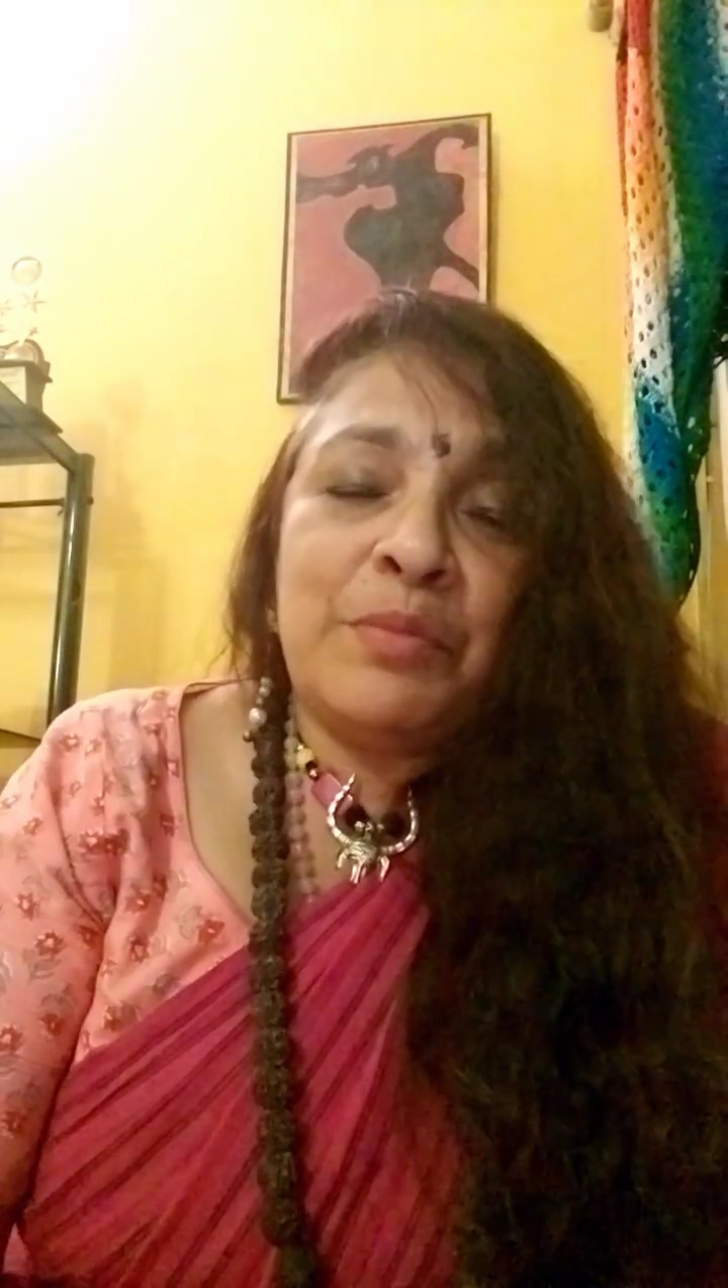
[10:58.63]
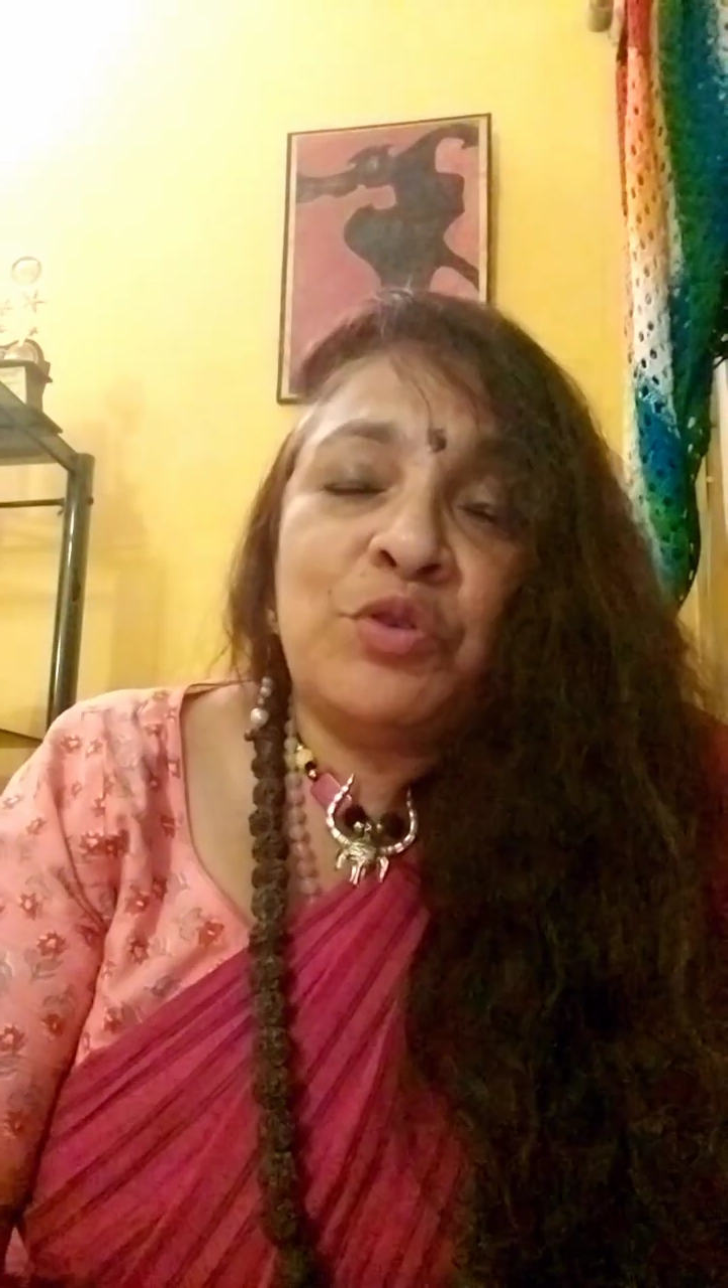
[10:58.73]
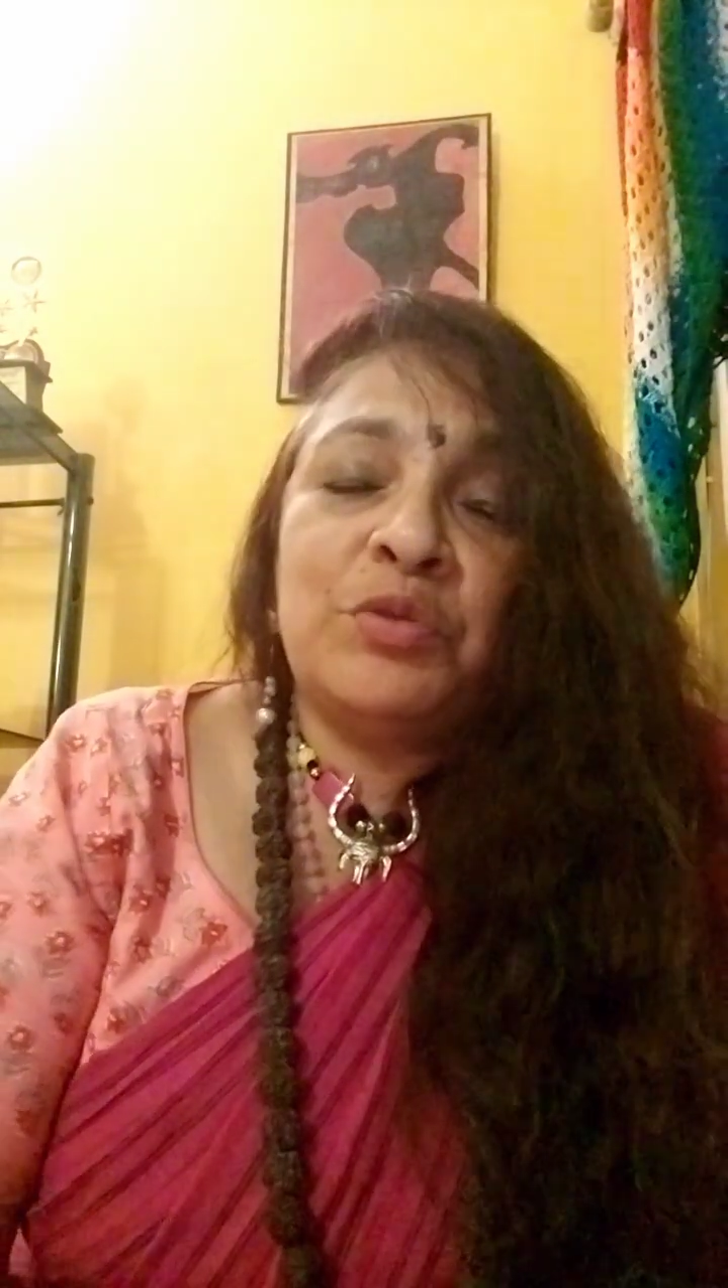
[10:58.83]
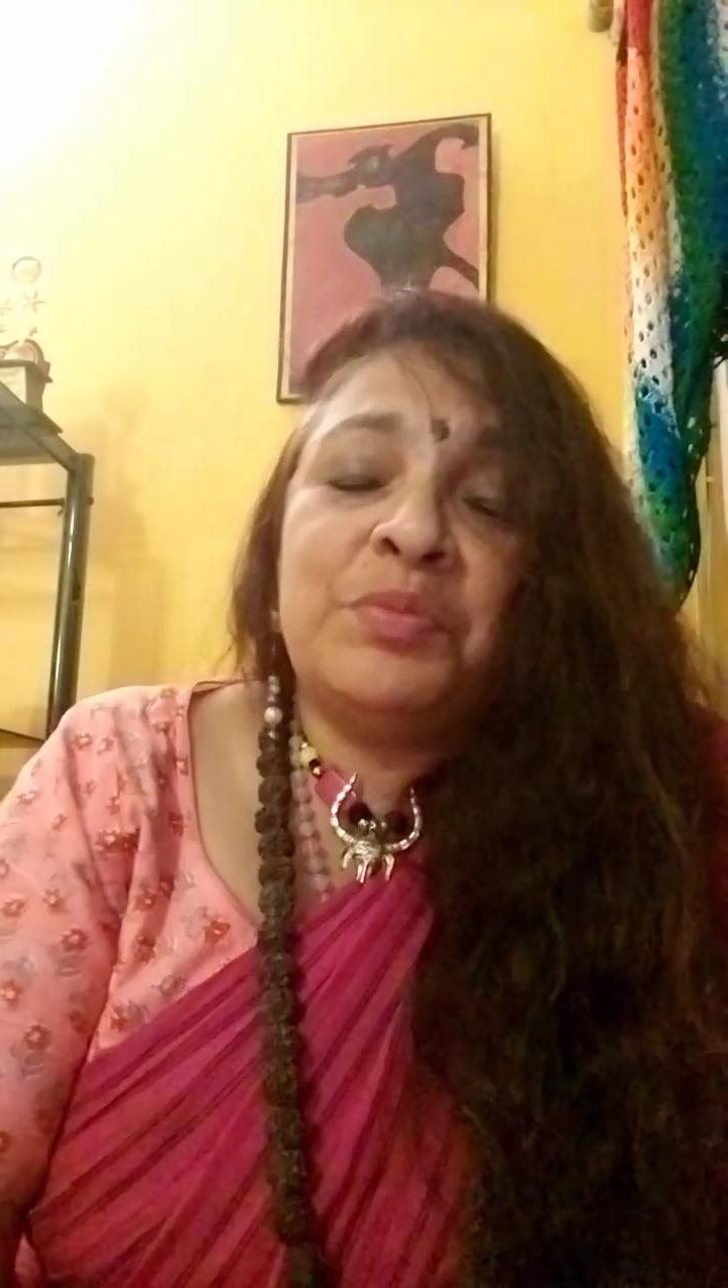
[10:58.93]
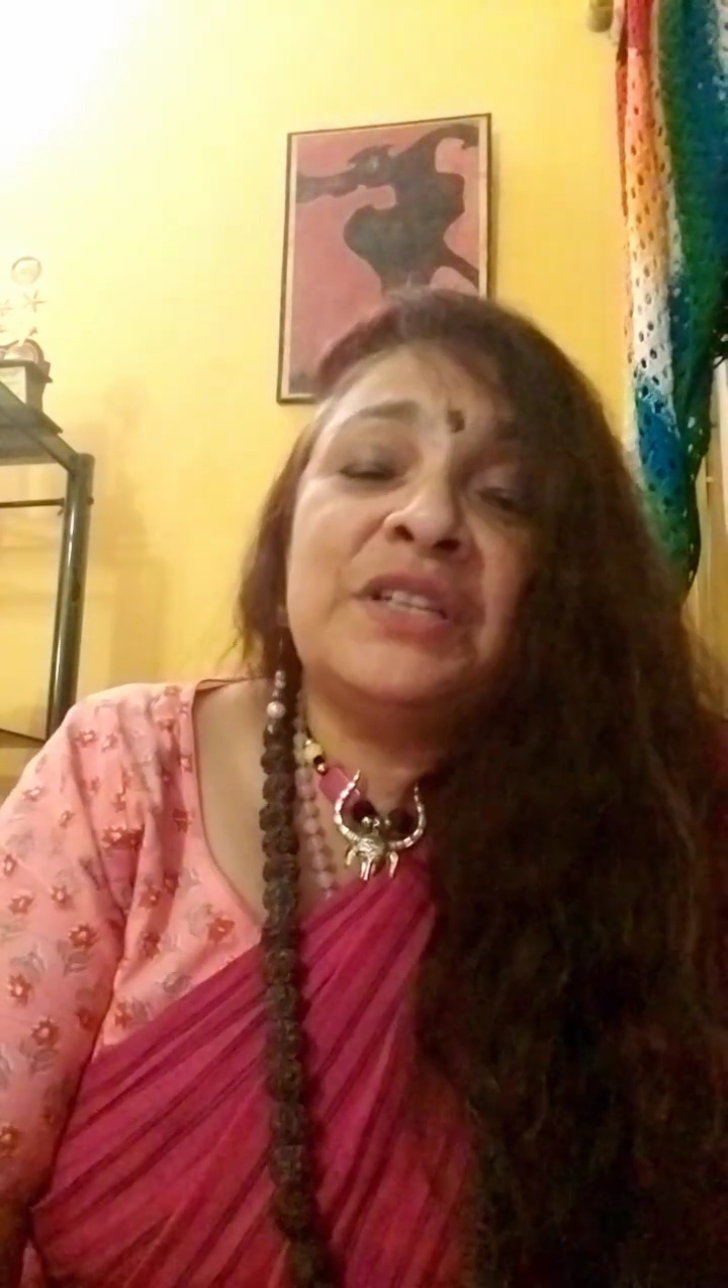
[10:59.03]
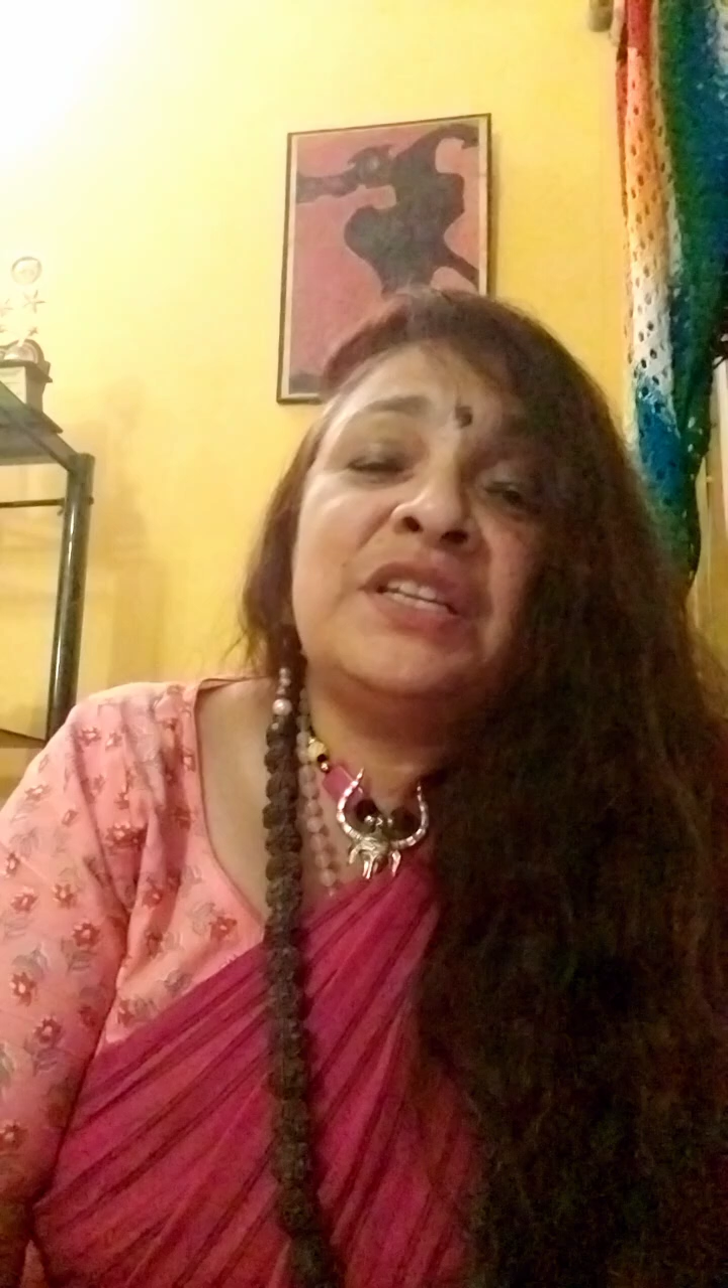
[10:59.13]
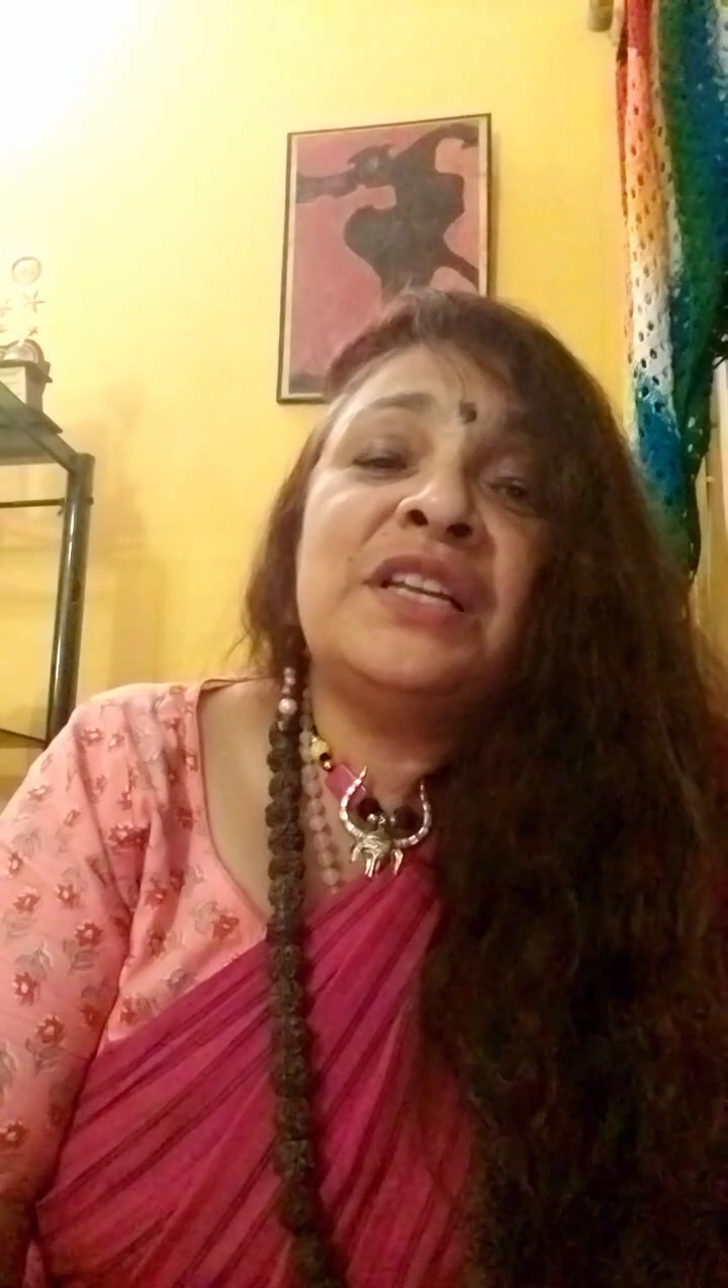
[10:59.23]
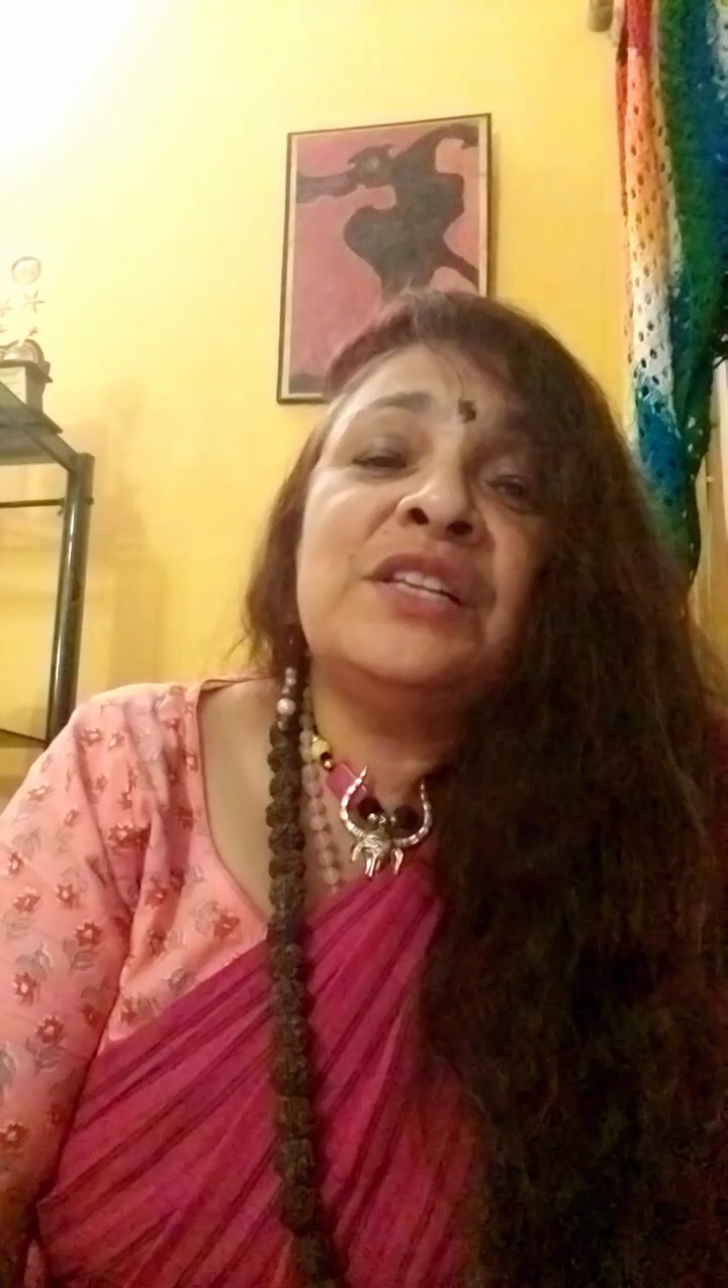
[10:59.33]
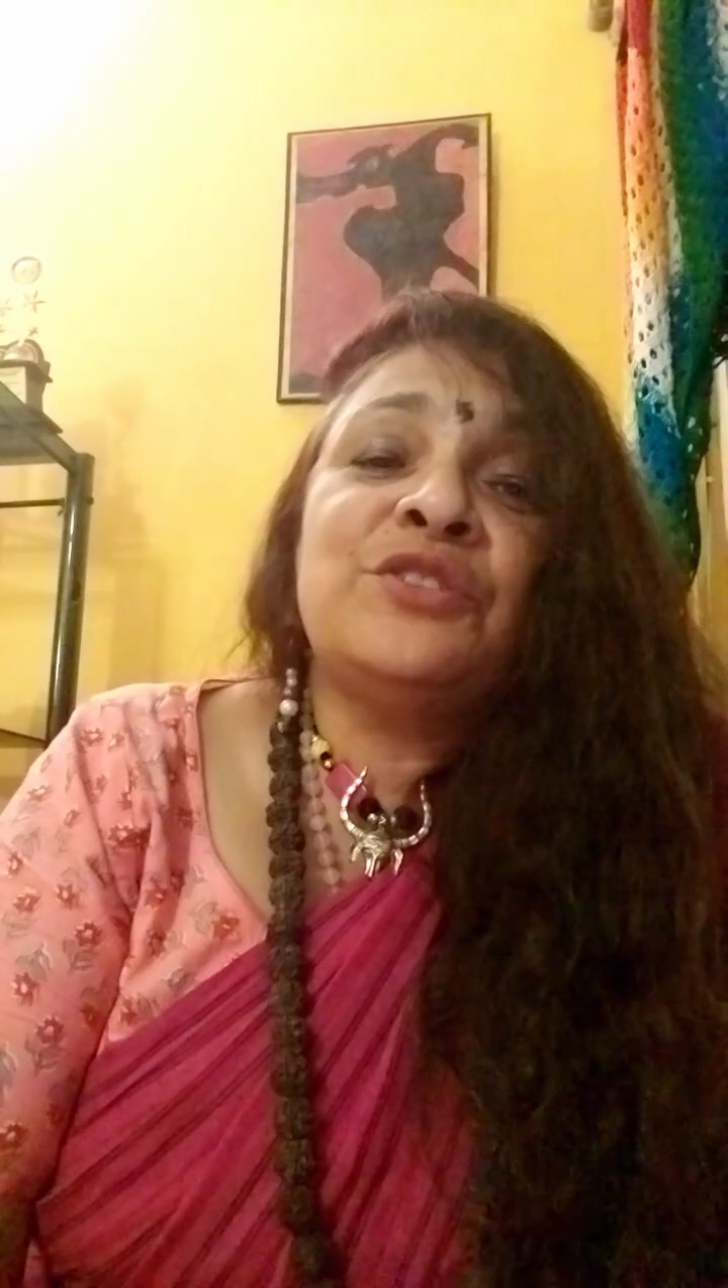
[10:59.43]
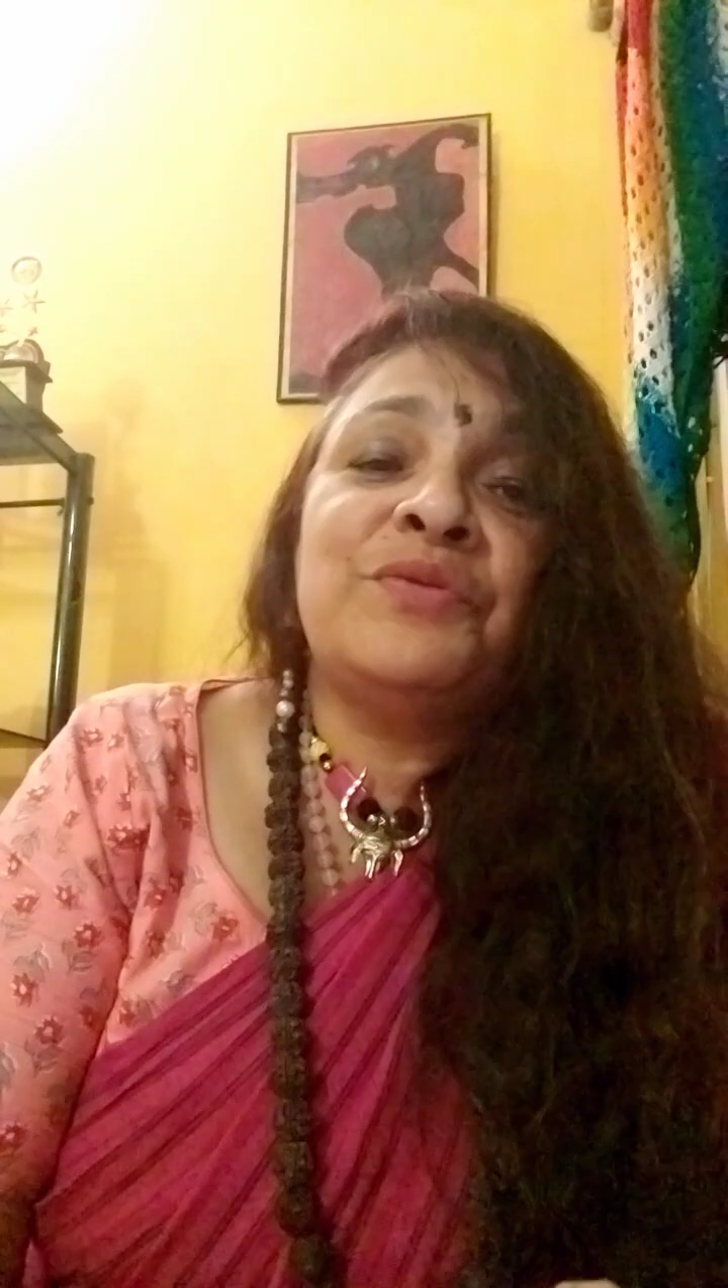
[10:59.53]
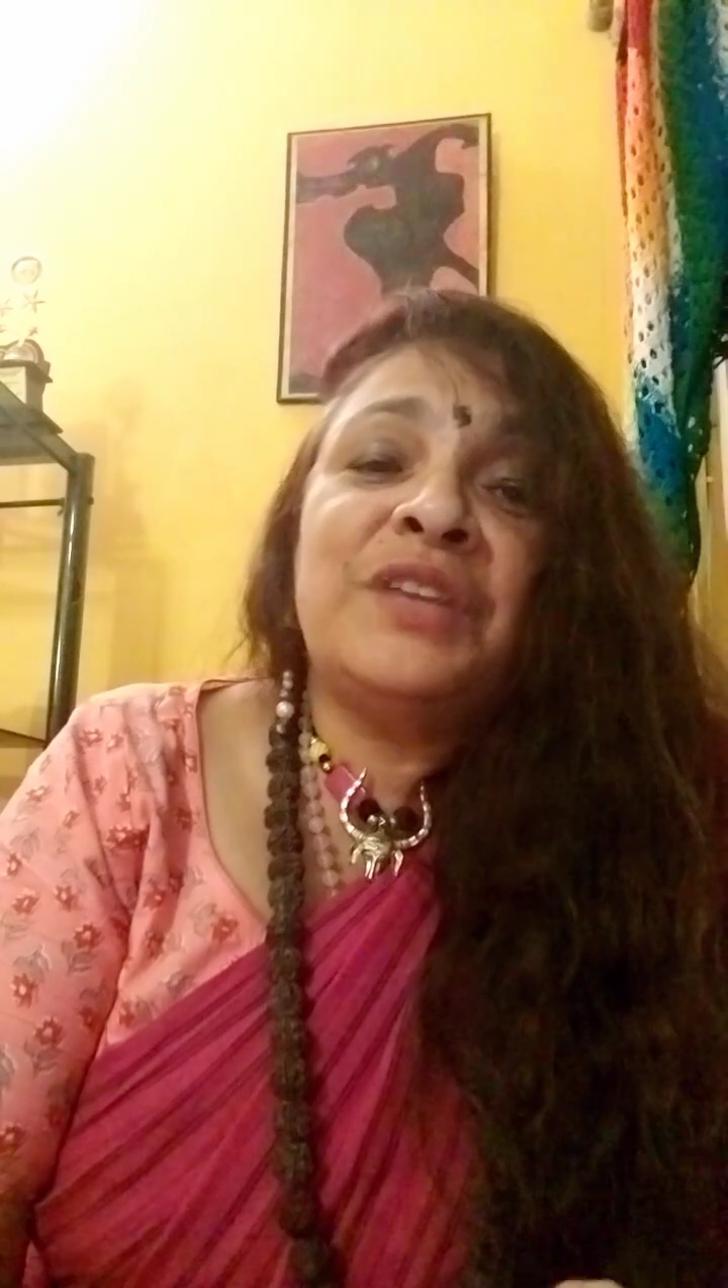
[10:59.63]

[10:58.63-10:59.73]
about the birth details of